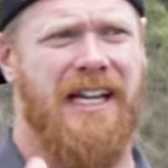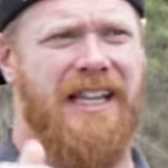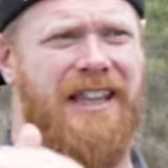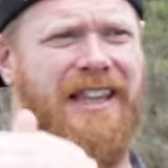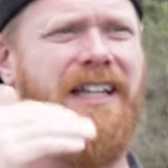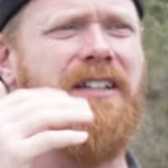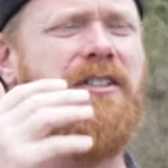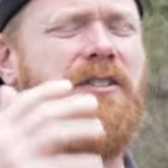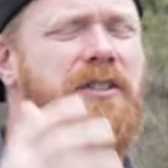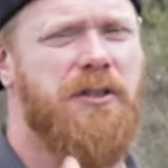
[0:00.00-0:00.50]

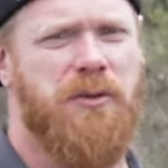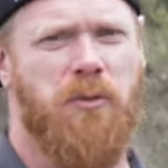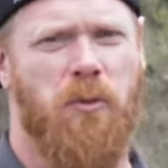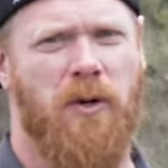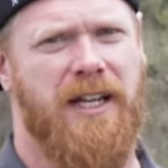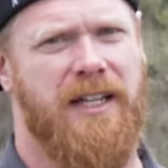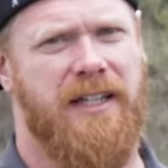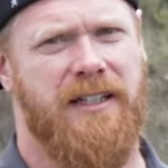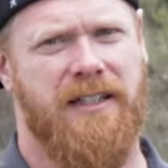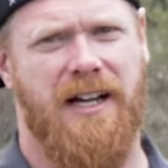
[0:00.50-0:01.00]
This is
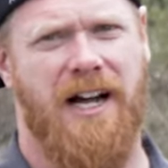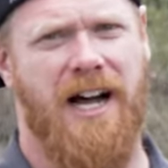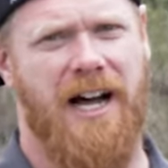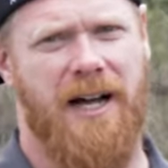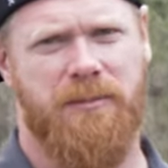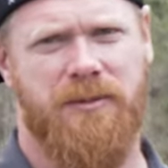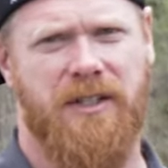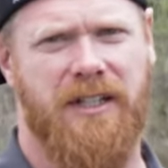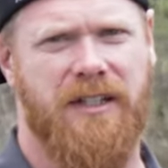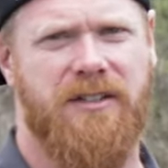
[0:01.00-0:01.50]
when
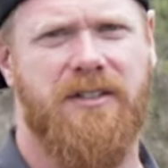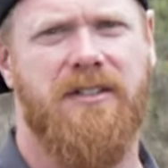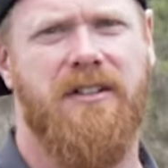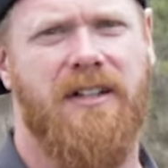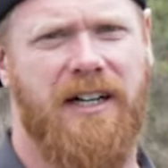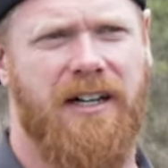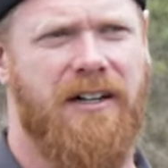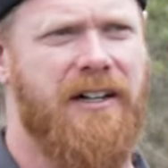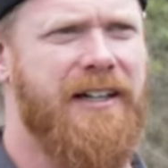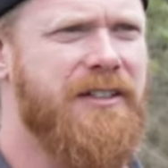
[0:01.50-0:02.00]
optics
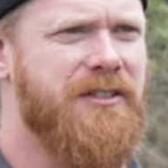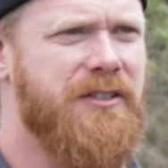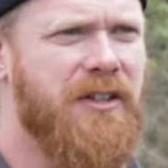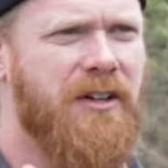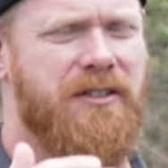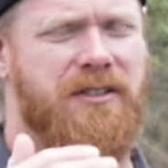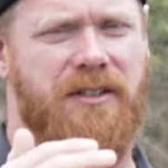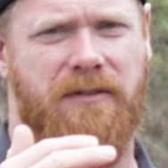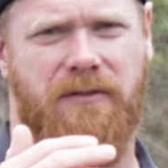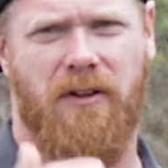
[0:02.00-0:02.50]
clarity
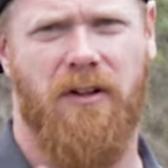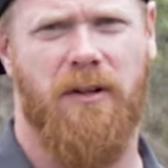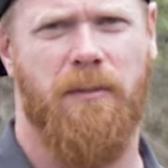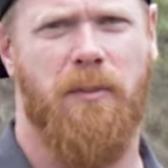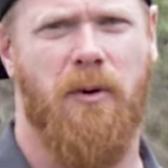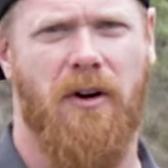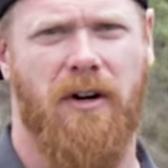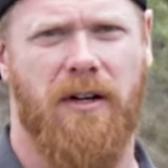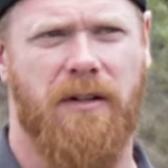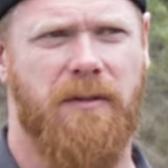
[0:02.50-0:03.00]
starts to fall
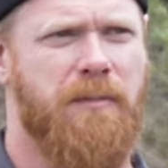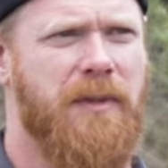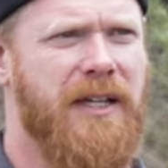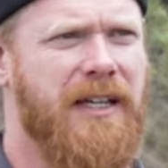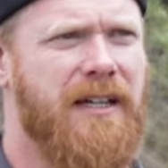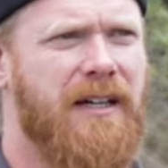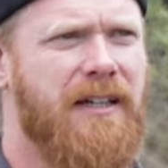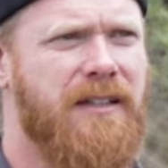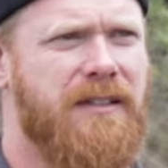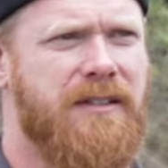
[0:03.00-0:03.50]
apart
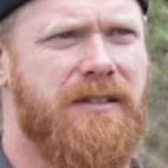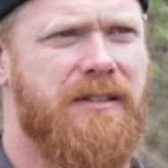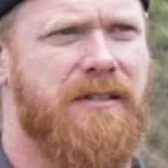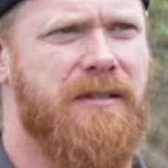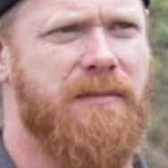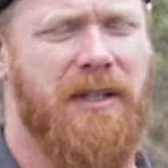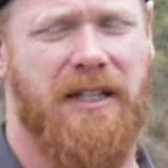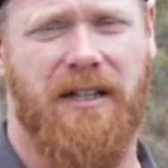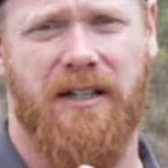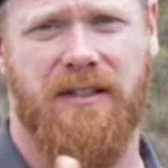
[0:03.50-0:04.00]
because,
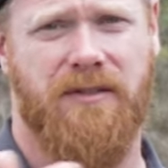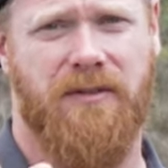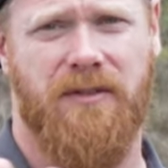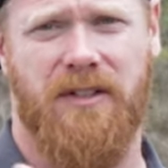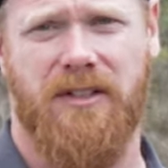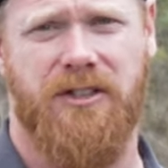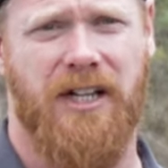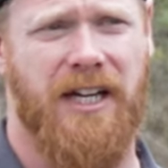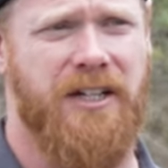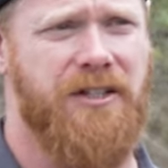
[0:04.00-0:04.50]
because of
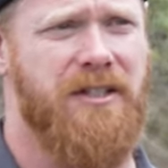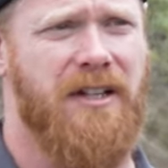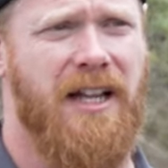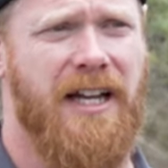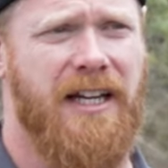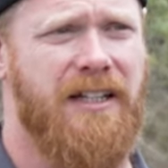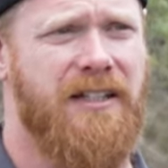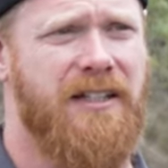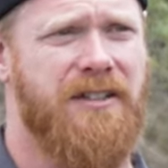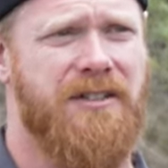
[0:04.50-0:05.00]
the changing
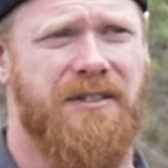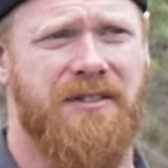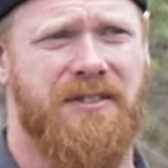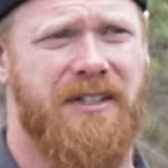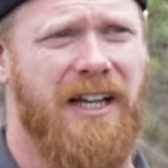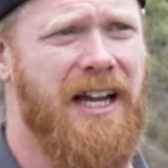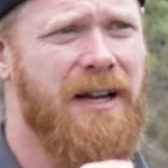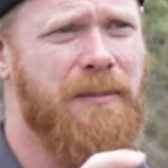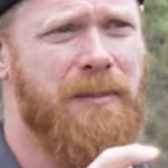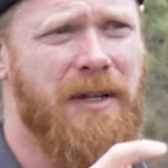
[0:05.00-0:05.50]
light conditions
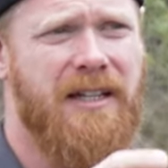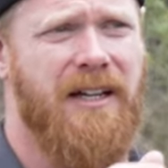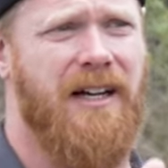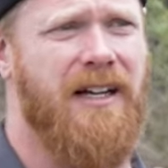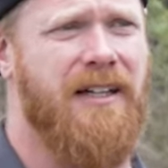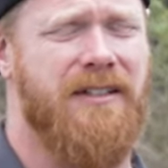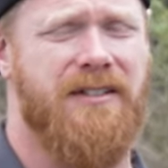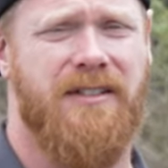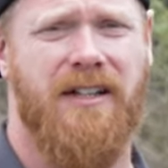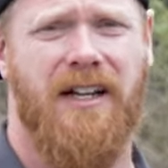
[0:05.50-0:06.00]
and
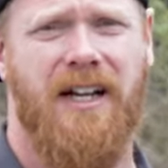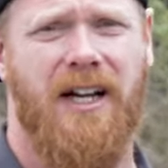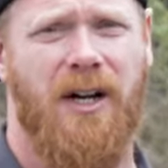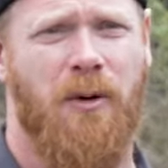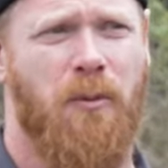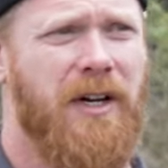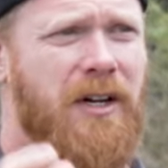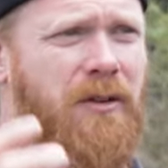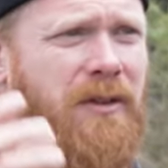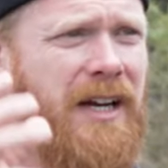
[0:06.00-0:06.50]
because
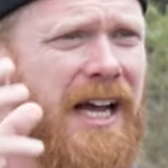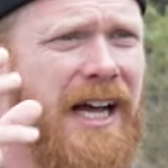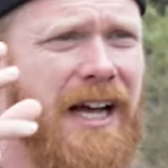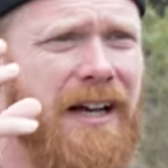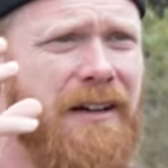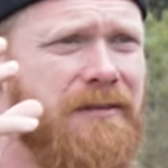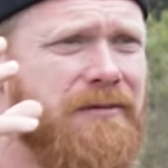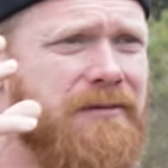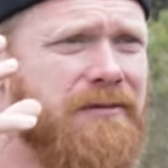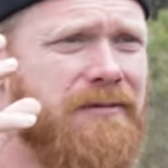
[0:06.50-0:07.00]
we don't
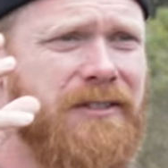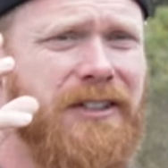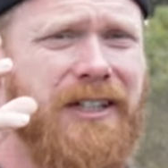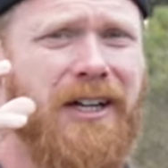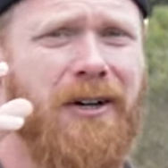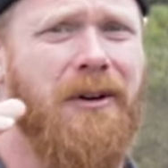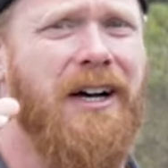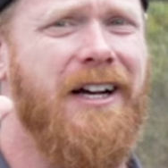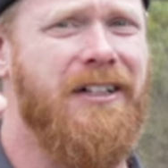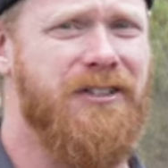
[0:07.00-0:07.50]
have, you
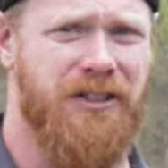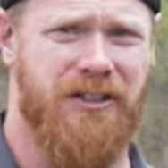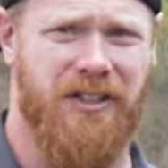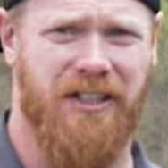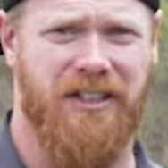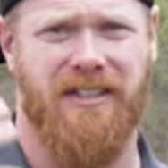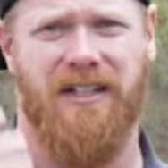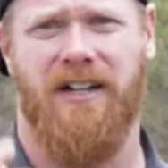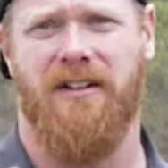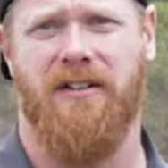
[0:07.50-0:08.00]
know, uh, just
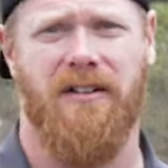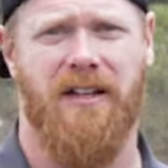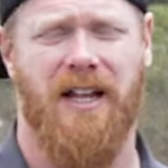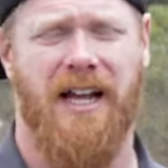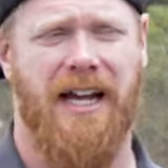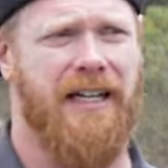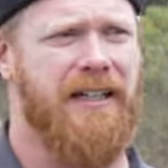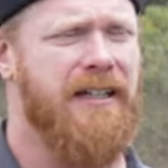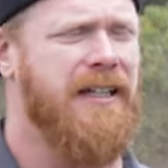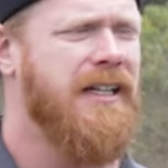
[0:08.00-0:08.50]
a ton of
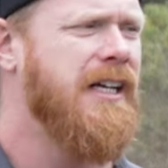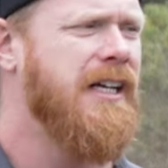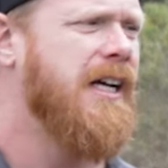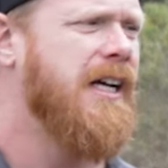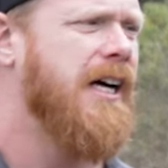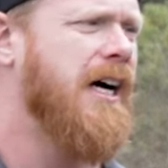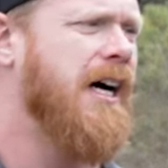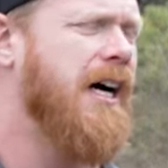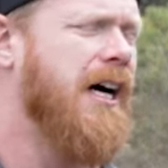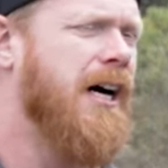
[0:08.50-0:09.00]
light.
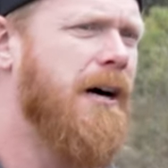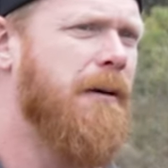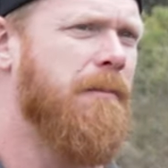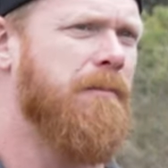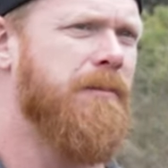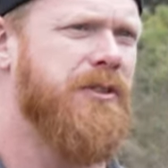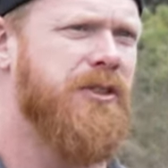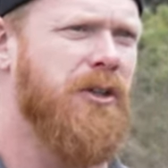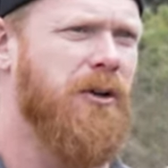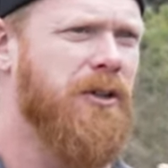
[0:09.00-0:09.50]

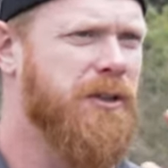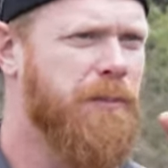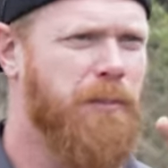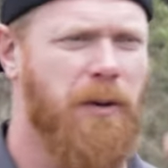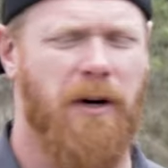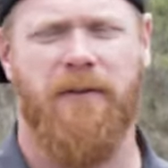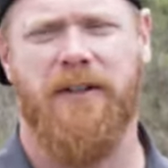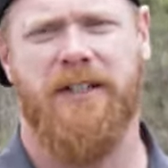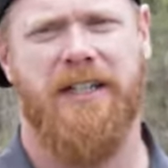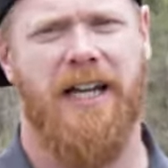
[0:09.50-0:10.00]
Um, so it's a
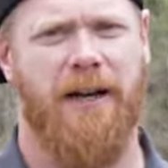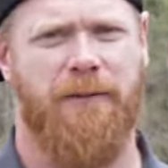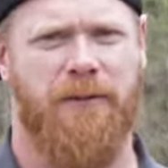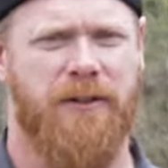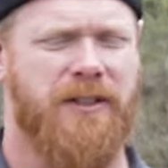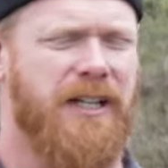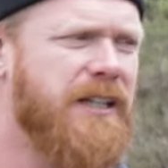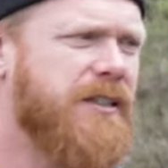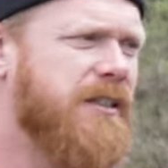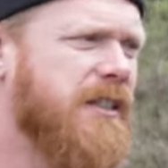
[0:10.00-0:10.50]
perfect day
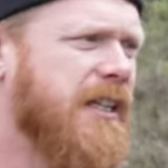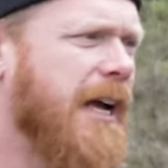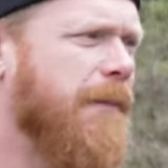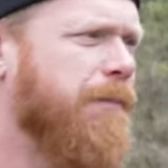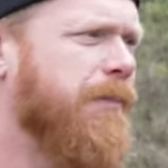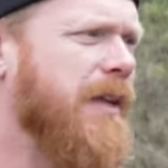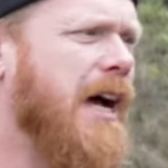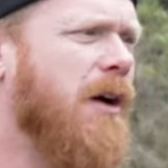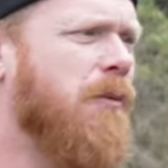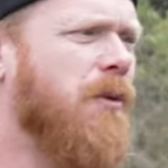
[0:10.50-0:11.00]
for testing that.
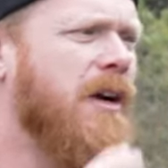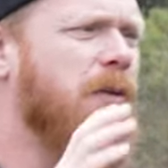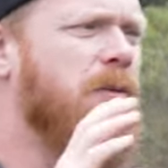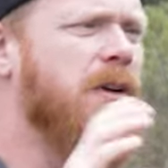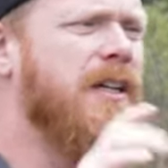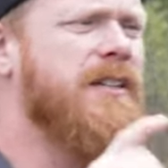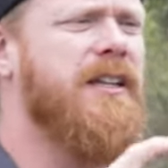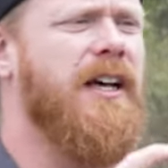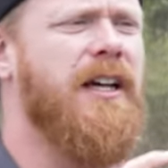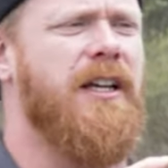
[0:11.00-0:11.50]
Now, what I
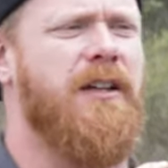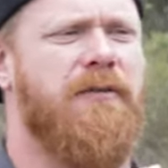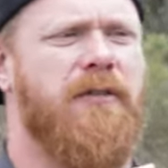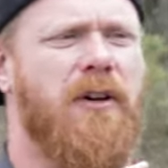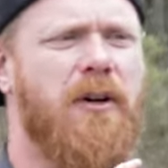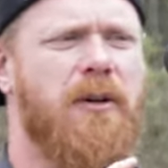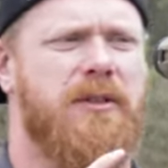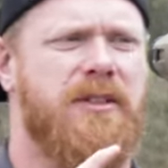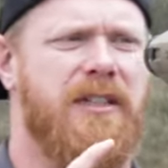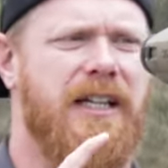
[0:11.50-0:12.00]
wanna tell you
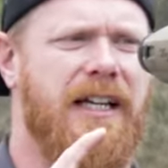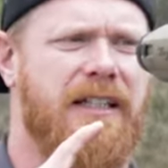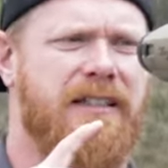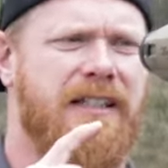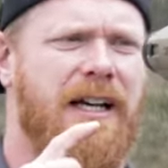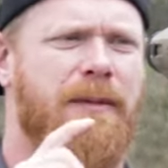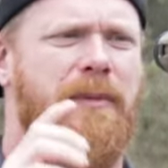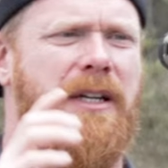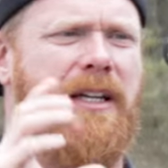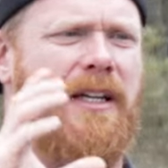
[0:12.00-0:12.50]
folks
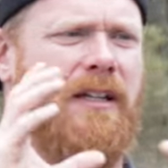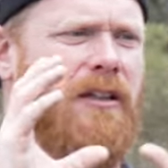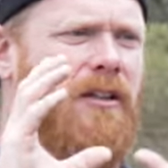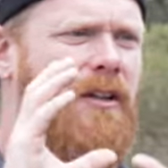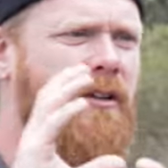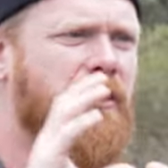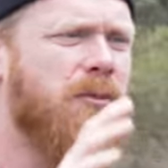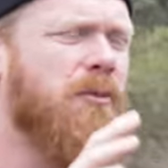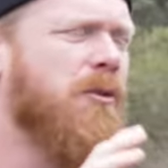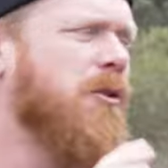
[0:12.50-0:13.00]
is I'm gonna
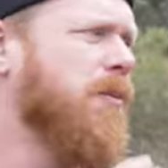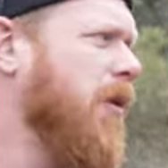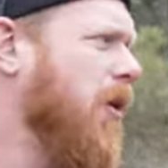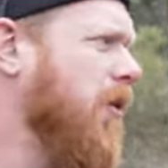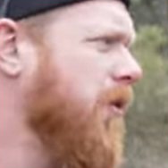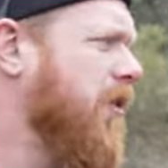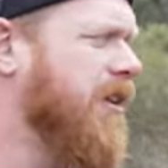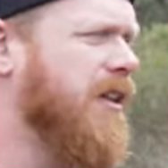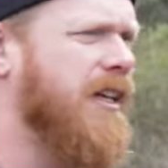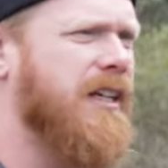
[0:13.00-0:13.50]
look through
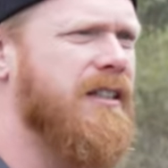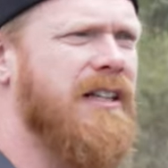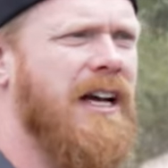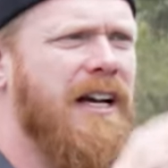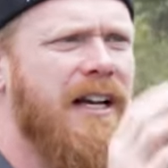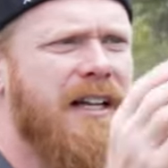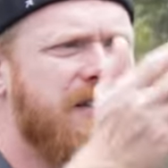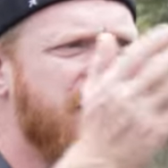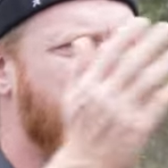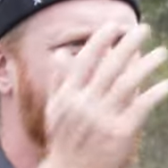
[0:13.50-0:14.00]
both of these.
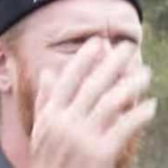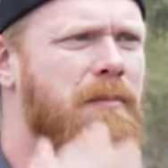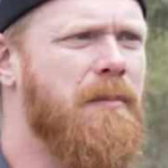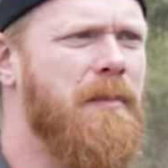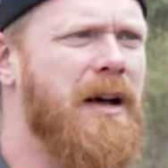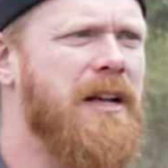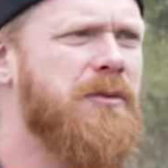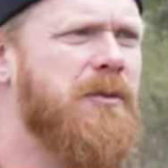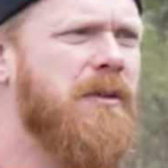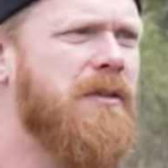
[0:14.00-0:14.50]
I guess I
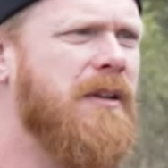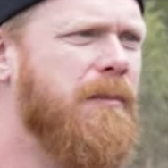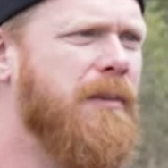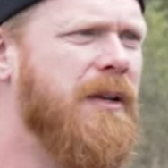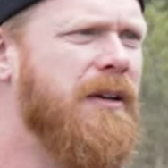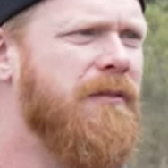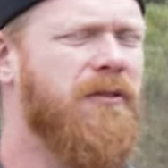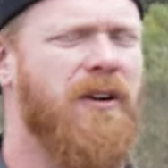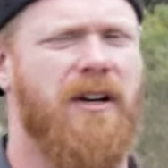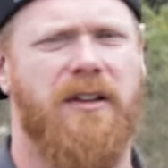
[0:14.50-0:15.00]
might as well, I'm
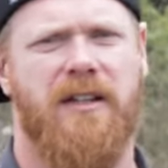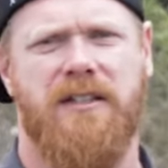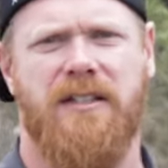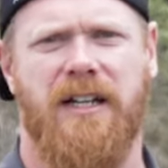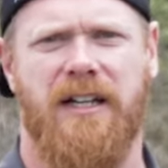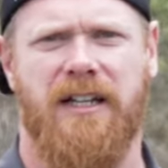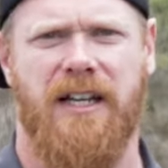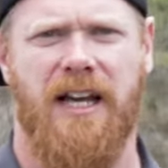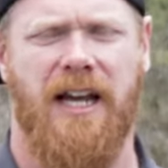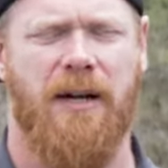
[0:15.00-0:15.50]
in front of
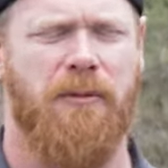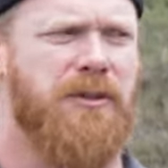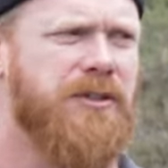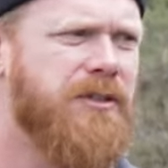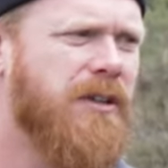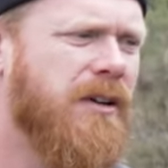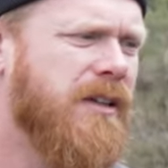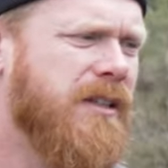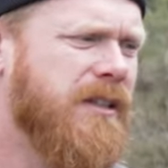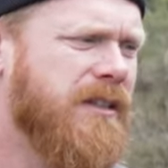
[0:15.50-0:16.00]
the 10K, we'll
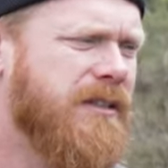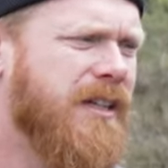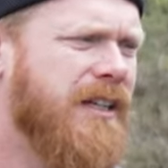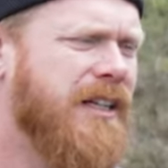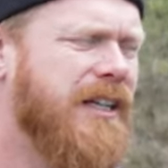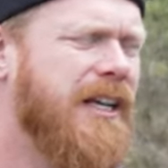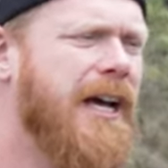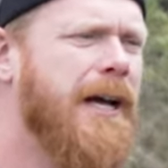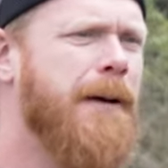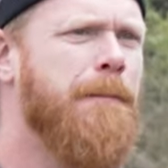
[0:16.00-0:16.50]
start on the
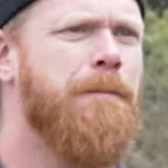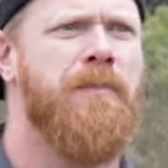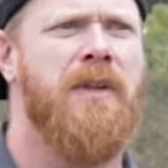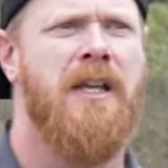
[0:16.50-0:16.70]
10K.